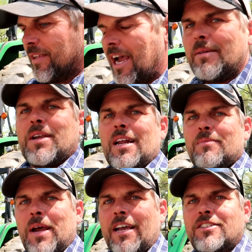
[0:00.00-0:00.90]
I'm kind of
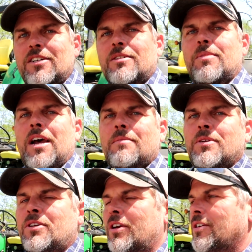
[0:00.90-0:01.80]
passionate about,
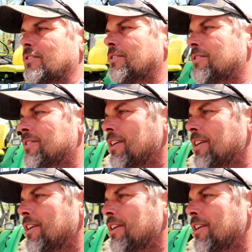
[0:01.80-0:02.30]
because